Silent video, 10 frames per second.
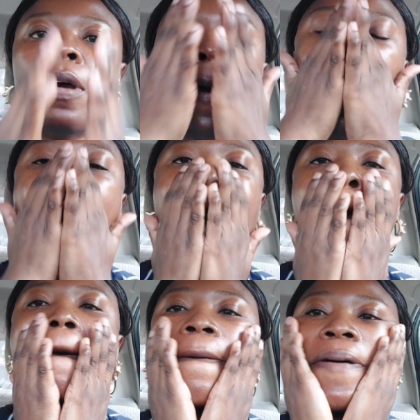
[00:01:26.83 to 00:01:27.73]
Okay,
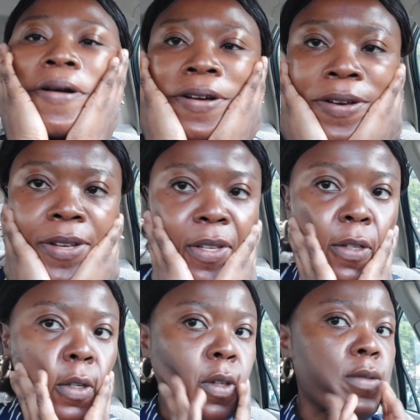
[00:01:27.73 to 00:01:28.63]

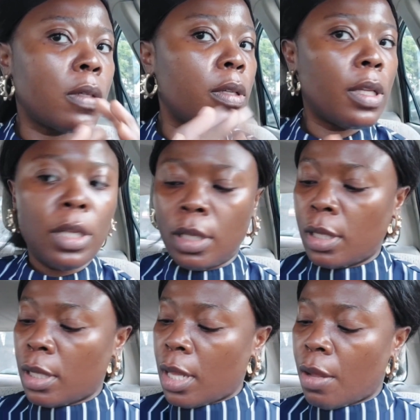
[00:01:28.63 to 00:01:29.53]
so
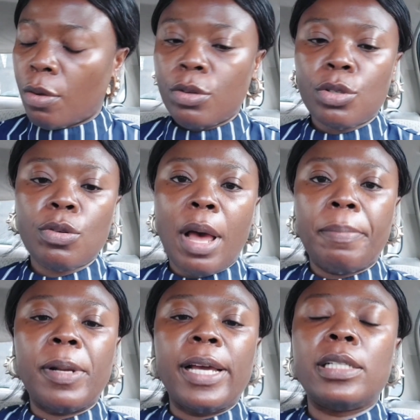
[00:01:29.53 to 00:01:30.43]
I'll also
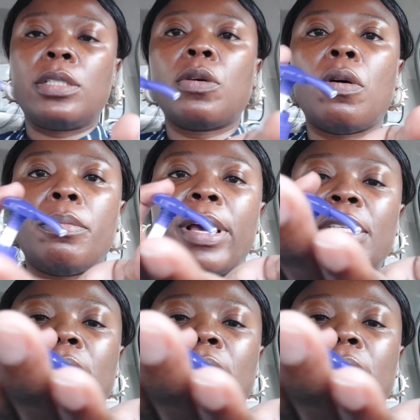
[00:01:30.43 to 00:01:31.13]
apply it on my